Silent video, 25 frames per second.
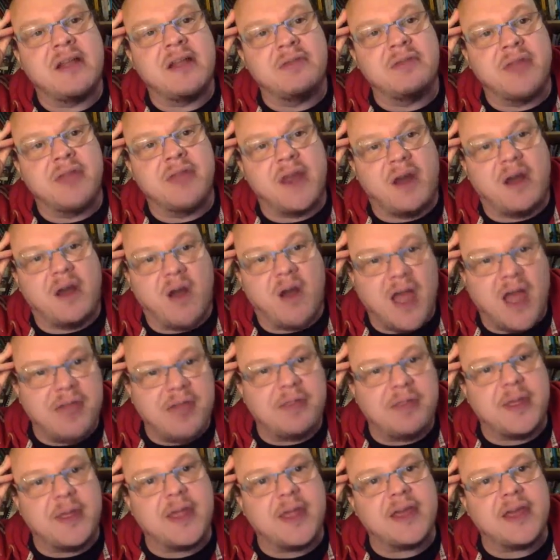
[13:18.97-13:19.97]
that I
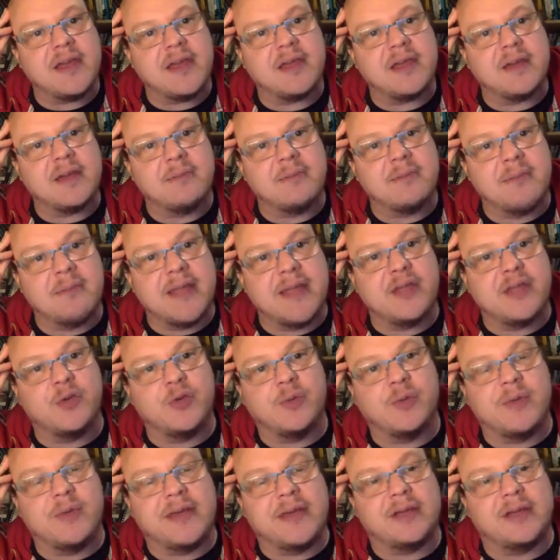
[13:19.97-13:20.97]
think make you
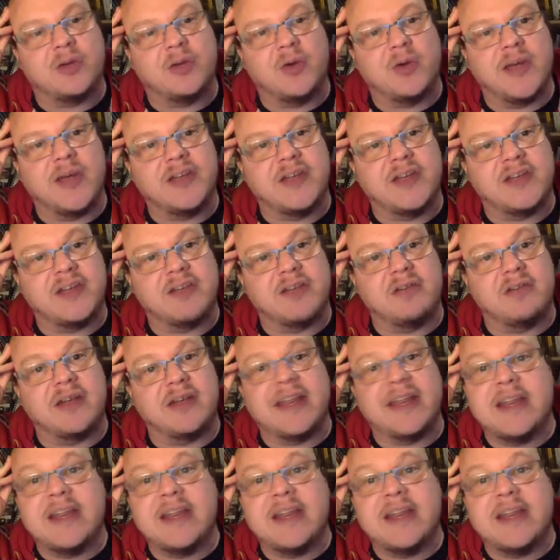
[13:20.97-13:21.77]
a better lawyer generally,